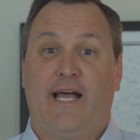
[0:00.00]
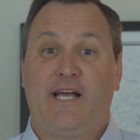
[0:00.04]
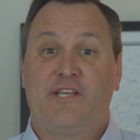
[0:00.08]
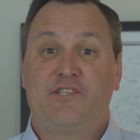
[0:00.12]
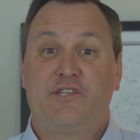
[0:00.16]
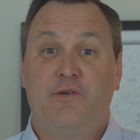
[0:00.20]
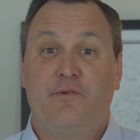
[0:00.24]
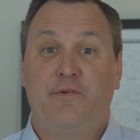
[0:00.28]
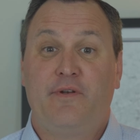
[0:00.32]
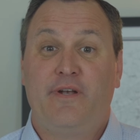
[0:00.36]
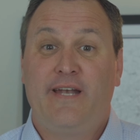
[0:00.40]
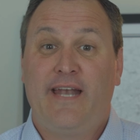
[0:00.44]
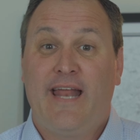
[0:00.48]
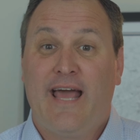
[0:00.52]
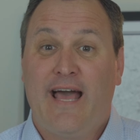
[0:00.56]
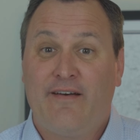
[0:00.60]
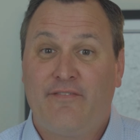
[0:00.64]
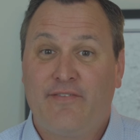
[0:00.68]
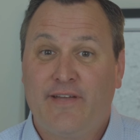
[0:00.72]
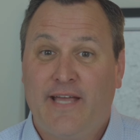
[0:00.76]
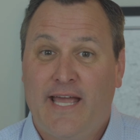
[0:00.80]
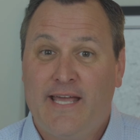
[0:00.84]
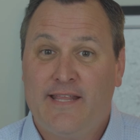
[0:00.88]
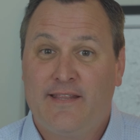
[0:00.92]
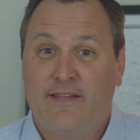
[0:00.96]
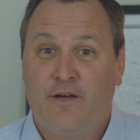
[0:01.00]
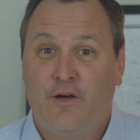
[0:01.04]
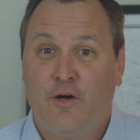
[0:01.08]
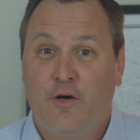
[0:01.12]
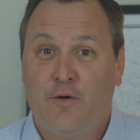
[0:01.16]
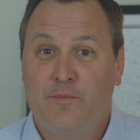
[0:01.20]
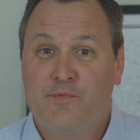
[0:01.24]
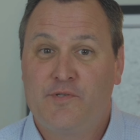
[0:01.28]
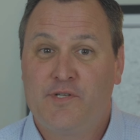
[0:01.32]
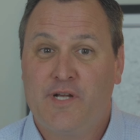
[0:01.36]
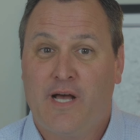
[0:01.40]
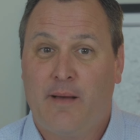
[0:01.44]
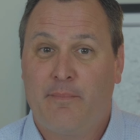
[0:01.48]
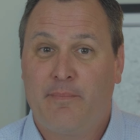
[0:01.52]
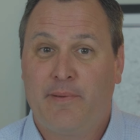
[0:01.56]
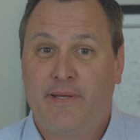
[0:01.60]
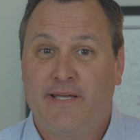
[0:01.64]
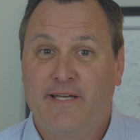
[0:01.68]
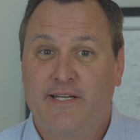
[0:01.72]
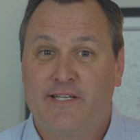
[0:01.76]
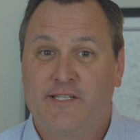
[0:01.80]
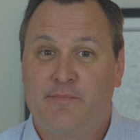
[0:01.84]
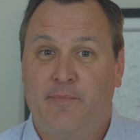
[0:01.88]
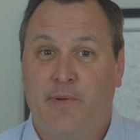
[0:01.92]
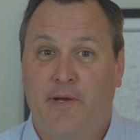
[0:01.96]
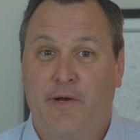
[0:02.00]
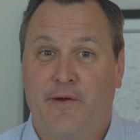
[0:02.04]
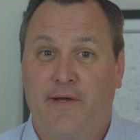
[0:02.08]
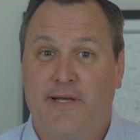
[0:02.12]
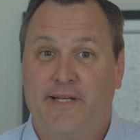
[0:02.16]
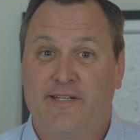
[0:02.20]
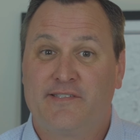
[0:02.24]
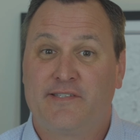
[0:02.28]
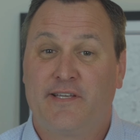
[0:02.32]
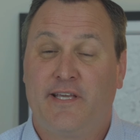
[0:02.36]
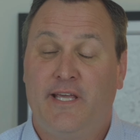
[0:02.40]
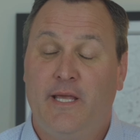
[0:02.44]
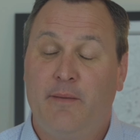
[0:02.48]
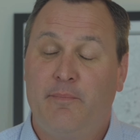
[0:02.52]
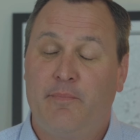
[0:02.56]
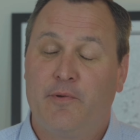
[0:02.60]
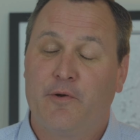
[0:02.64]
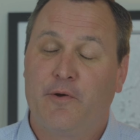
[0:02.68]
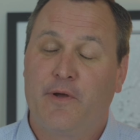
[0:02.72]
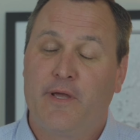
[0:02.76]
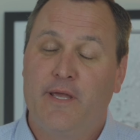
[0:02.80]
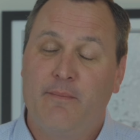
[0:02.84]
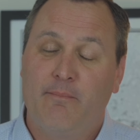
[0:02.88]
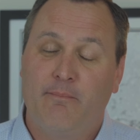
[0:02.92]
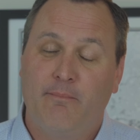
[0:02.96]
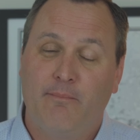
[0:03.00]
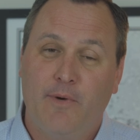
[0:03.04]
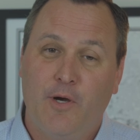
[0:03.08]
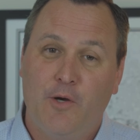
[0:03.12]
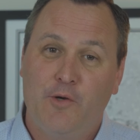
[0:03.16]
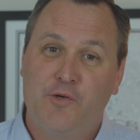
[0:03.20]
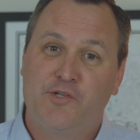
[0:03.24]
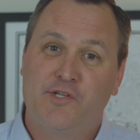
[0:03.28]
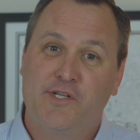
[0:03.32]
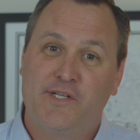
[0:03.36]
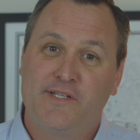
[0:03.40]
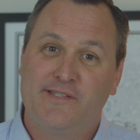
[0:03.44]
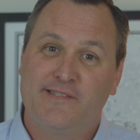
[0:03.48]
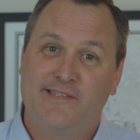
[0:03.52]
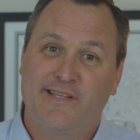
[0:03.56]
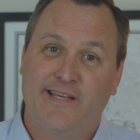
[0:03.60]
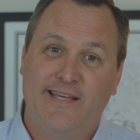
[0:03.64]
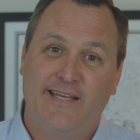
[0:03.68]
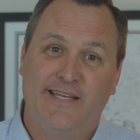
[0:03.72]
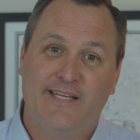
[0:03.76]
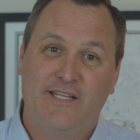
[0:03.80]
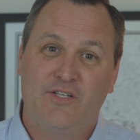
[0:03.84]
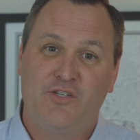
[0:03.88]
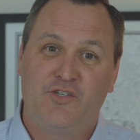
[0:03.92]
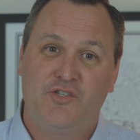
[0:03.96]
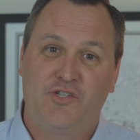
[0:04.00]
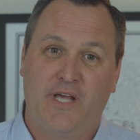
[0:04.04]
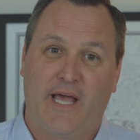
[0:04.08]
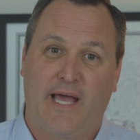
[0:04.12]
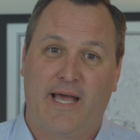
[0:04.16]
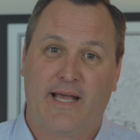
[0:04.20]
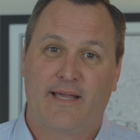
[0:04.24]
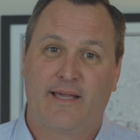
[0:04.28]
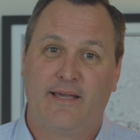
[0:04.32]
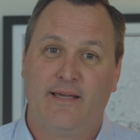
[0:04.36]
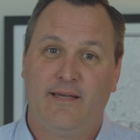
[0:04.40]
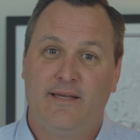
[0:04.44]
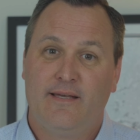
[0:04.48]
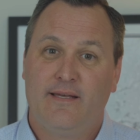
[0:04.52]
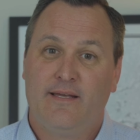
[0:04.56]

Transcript: as you navigate the home shopping experience, keep your emotions in check.